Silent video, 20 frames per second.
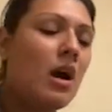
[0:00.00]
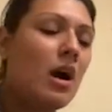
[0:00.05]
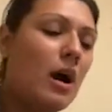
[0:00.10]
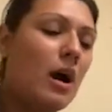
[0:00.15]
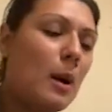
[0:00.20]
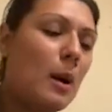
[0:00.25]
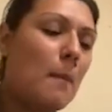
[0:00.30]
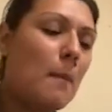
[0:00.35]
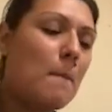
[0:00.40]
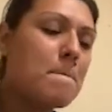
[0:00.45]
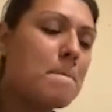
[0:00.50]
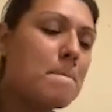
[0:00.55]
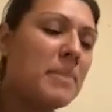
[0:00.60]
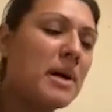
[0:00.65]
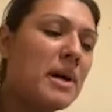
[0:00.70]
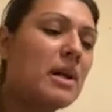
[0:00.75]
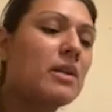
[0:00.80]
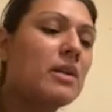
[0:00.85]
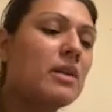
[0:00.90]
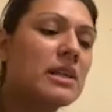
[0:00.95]

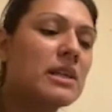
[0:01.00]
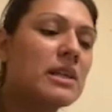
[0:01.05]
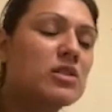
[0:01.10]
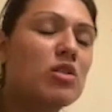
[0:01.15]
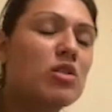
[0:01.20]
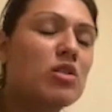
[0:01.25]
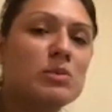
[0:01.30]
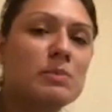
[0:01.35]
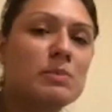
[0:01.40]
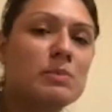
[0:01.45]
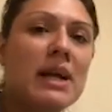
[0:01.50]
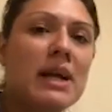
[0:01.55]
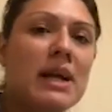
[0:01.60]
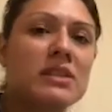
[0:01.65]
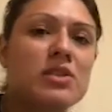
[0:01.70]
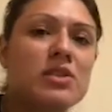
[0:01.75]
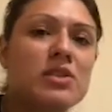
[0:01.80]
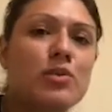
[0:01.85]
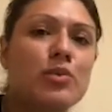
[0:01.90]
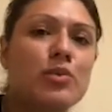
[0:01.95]
But this goes back
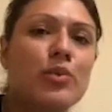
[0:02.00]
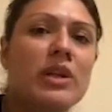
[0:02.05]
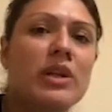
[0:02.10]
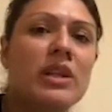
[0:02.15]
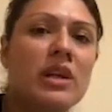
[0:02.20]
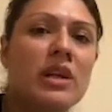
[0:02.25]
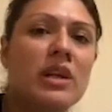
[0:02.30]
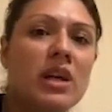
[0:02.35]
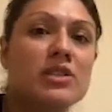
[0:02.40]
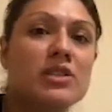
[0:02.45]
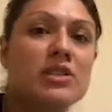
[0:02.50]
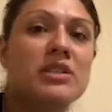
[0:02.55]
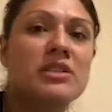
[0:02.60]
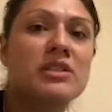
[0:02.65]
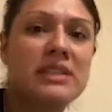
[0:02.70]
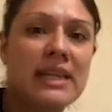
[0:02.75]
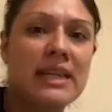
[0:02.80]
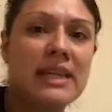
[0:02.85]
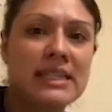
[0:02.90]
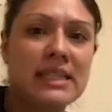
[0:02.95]
to really
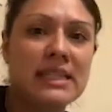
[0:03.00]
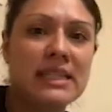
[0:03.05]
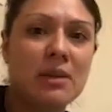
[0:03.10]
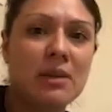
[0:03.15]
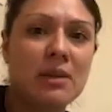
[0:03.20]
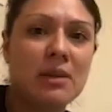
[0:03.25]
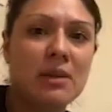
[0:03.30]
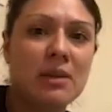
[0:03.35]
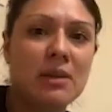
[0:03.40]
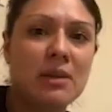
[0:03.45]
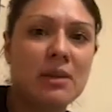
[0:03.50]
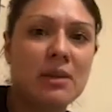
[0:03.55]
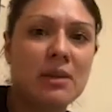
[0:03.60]
understanding the